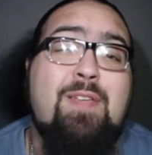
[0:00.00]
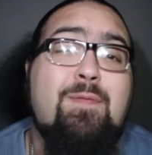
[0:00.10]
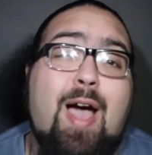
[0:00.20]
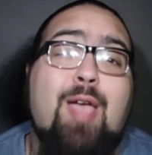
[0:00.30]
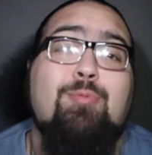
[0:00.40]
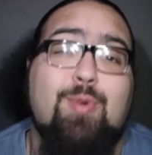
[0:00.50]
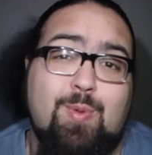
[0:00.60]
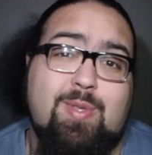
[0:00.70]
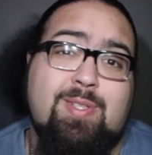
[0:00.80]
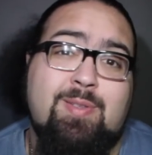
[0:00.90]
Levi
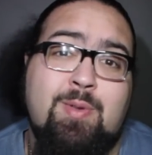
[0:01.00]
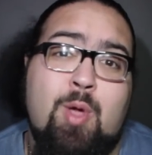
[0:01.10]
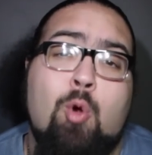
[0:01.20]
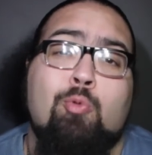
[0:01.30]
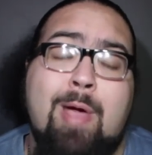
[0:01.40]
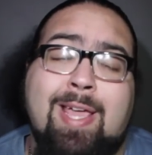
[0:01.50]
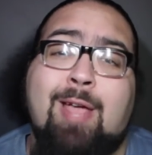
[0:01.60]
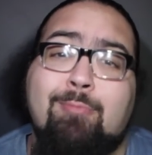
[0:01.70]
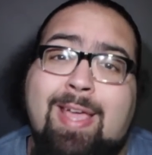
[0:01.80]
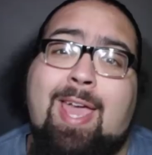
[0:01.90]
Roots,
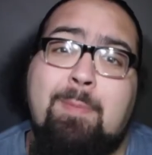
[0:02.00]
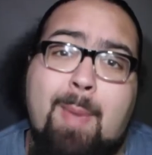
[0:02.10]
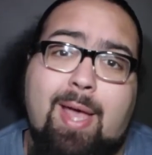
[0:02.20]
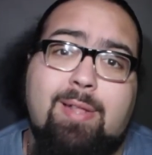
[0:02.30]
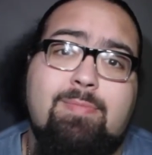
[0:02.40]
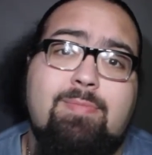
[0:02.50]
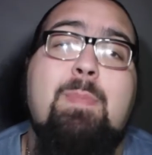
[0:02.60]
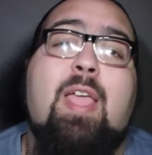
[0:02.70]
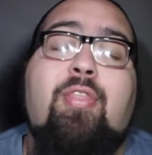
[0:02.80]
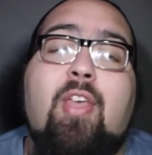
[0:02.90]
Reggae Reggae Man. He
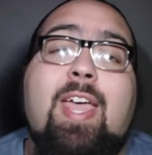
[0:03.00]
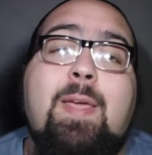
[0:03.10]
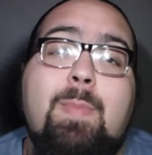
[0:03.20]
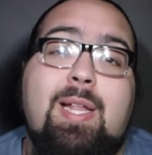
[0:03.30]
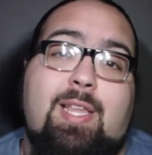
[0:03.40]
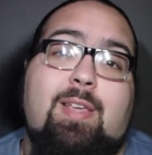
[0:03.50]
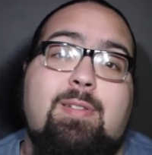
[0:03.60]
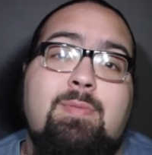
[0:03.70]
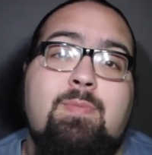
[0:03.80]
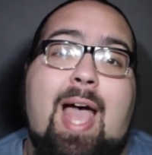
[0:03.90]
made 30
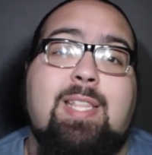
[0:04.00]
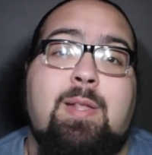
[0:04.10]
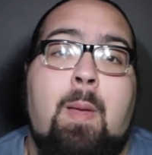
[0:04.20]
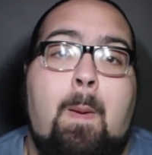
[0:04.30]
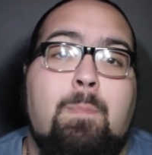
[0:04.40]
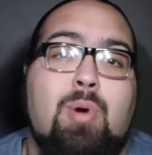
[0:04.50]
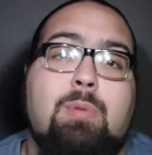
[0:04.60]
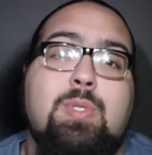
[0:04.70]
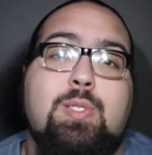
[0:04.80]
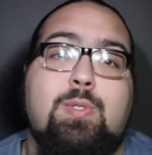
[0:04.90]
million adding
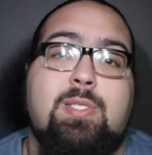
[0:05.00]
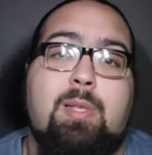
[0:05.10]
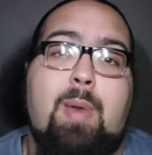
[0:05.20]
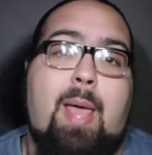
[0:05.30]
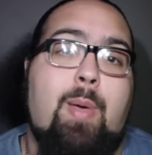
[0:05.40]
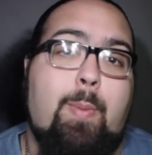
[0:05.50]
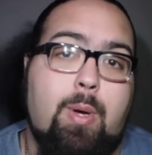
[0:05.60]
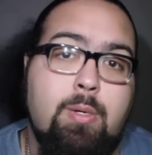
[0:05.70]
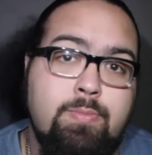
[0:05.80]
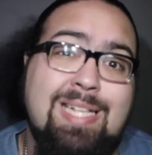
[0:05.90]
brown sauce to black
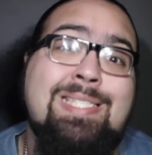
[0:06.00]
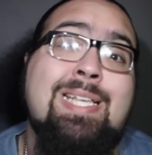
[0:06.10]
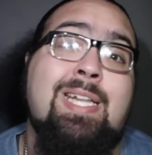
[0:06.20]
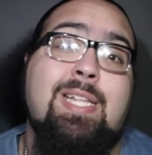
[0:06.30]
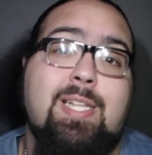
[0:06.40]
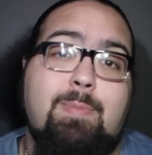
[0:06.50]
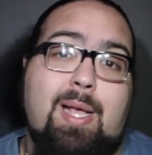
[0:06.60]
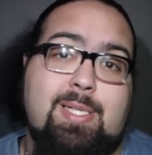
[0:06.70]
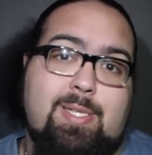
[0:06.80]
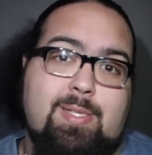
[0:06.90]
pepper and selling it to the
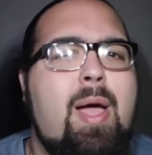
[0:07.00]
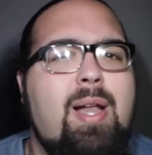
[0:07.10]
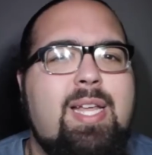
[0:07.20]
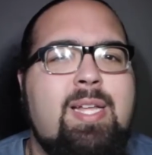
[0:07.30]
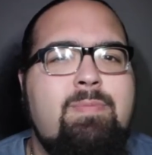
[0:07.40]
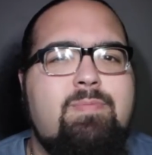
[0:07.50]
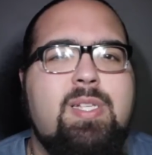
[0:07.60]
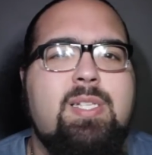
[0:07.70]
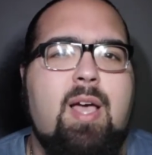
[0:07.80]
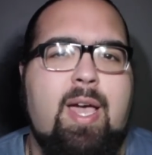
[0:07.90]
masses. Apparently,
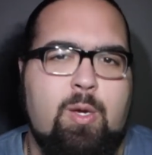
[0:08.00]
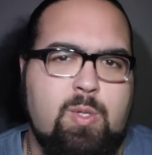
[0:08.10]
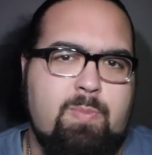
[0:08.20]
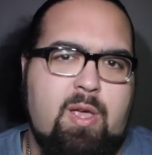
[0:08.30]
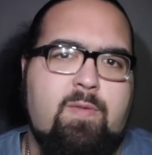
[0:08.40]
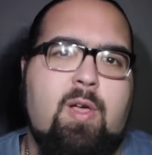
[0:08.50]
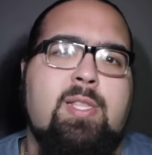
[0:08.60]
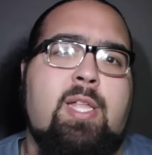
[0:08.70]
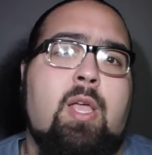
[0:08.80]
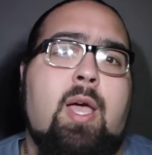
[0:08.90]
this guy who's mayor of
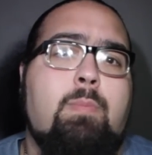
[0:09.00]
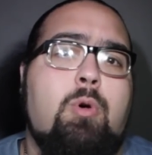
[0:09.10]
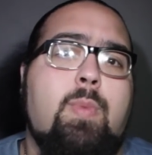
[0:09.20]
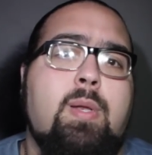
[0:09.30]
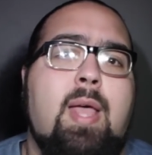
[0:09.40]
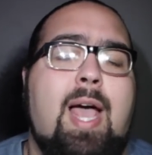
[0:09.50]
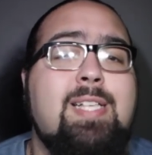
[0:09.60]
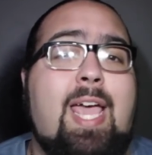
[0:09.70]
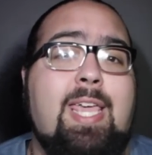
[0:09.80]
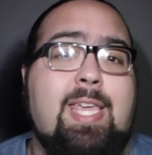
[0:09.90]
Yardinia at the moment
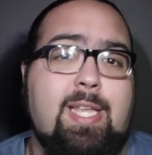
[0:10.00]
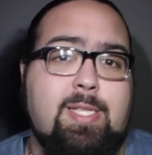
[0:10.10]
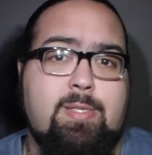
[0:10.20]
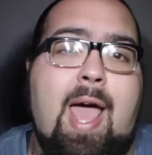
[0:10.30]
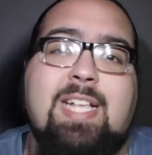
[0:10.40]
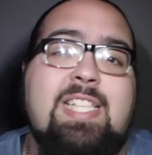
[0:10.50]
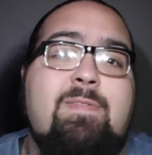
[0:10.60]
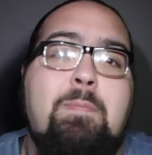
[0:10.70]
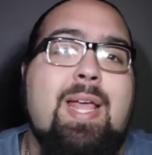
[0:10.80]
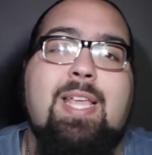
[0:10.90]
has 8 kids, has
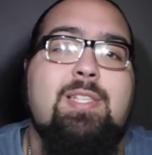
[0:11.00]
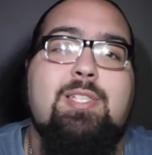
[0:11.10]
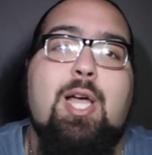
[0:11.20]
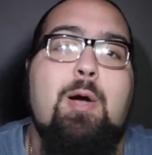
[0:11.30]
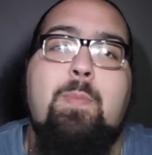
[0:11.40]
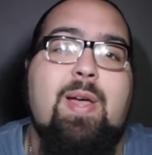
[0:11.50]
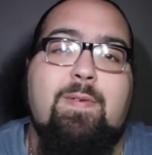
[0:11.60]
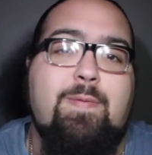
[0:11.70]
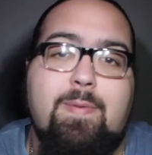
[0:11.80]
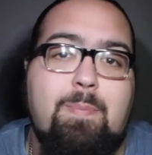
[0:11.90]
never paid child
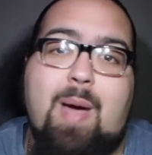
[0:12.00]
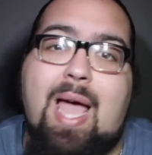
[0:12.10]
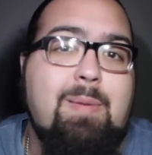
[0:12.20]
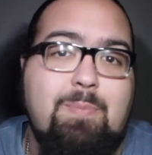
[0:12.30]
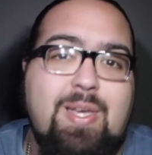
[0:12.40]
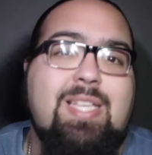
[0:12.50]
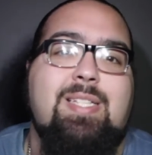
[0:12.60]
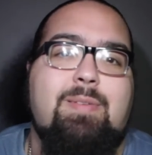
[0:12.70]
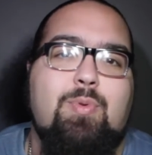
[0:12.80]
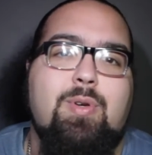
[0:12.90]
benefit, back and bacon,
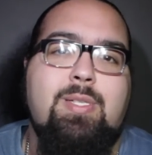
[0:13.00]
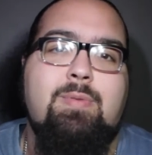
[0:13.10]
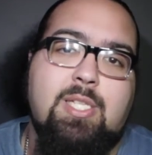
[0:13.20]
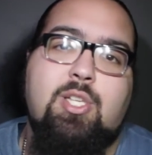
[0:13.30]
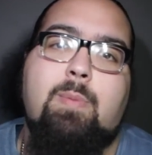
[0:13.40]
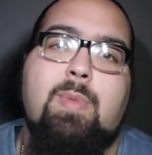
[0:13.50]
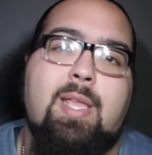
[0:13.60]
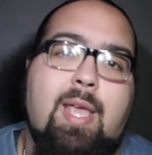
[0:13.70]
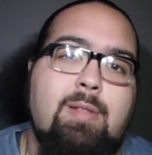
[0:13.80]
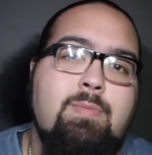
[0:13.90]
Nick Bros, that's German
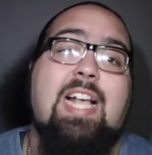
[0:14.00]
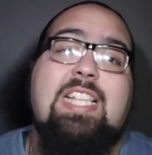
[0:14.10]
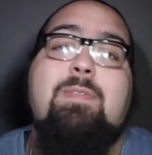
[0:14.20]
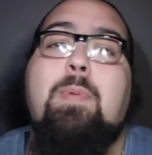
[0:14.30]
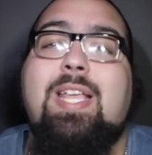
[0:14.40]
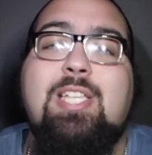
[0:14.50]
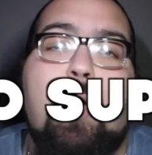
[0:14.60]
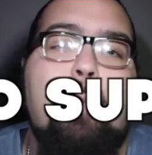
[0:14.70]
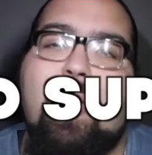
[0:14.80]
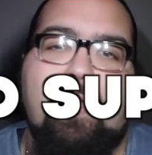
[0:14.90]
again, has never paid
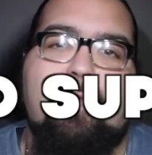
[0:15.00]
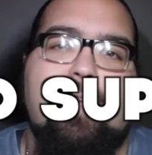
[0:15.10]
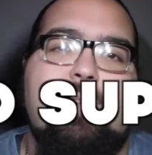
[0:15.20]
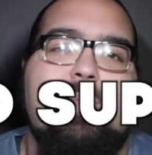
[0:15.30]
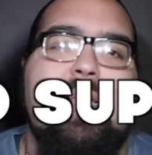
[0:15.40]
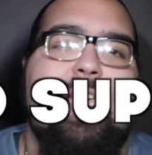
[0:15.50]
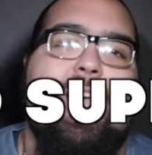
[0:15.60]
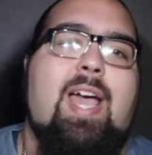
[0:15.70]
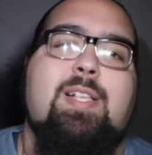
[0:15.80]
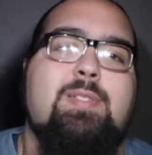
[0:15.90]
child benefit. He
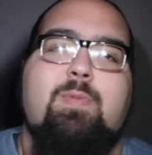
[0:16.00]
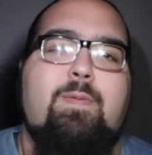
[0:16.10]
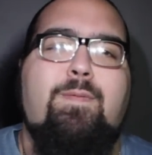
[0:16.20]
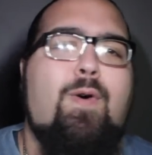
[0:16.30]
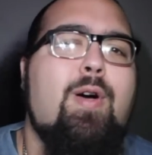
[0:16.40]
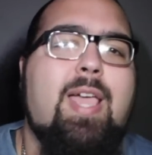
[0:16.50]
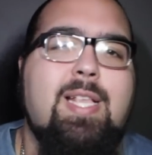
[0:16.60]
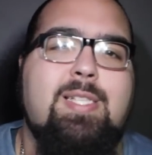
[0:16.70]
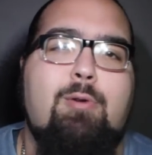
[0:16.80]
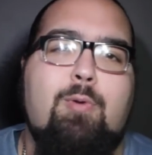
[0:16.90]
has 4
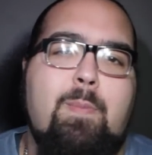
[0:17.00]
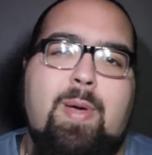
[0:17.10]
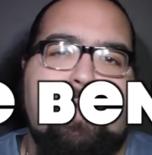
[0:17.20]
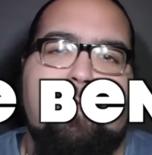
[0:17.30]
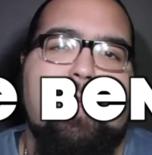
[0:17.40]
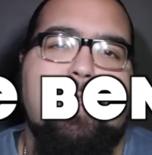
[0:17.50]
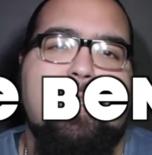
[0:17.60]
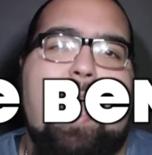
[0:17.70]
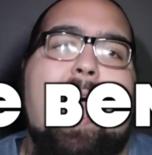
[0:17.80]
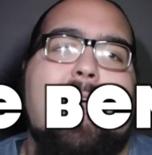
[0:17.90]
kids that were on
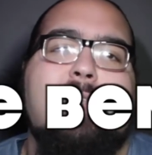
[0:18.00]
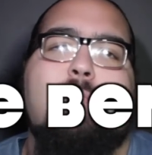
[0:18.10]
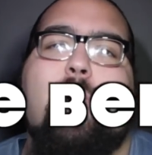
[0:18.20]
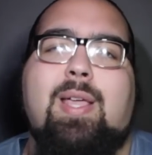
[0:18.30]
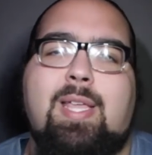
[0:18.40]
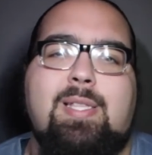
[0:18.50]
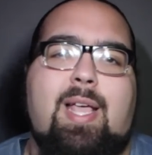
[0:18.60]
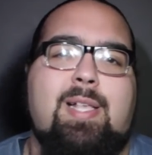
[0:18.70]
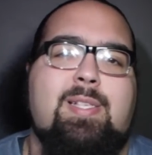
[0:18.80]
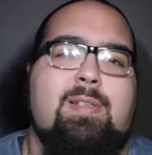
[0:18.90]
benefits and 1 kid
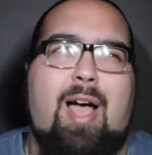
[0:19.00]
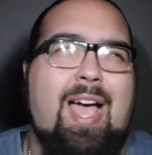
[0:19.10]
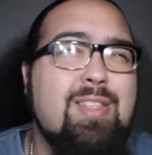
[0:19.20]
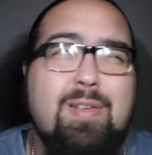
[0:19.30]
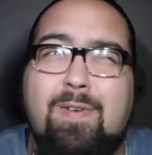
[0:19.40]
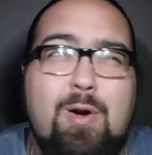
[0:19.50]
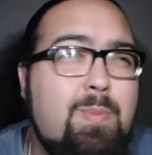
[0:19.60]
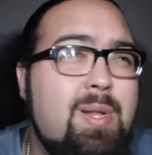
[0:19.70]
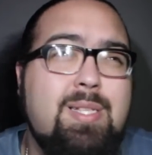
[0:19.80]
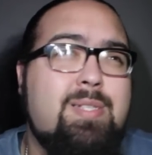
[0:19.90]
that's kind of
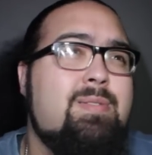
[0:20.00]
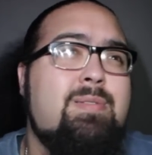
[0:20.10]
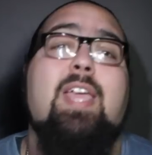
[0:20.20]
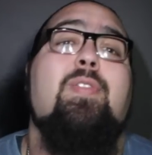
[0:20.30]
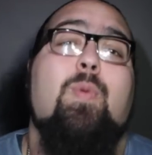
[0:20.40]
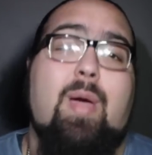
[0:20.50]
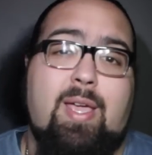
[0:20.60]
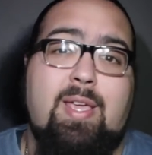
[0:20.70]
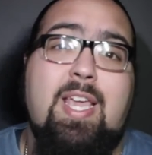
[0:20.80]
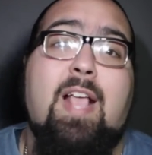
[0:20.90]
homeless. Either
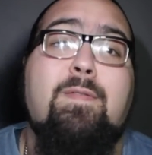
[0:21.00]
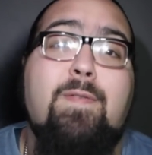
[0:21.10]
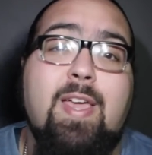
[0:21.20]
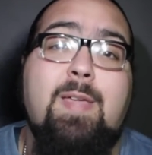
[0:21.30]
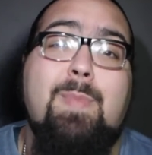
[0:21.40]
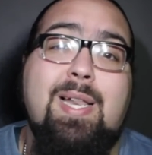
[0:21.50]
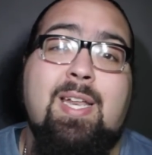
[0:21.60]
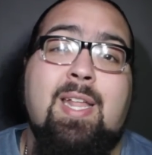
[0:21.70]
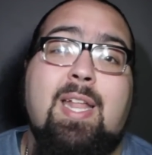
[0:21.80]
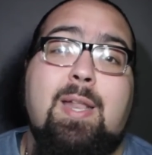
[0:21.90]
way, he has 30
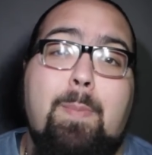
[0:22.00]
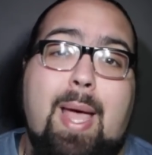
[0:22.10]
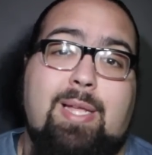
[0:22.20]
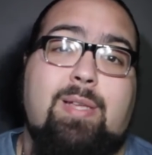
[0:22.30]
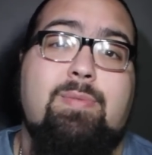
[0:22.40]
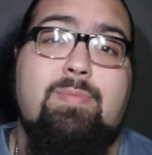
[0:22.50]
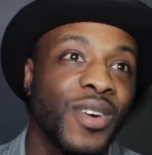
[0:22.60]
million in the bank.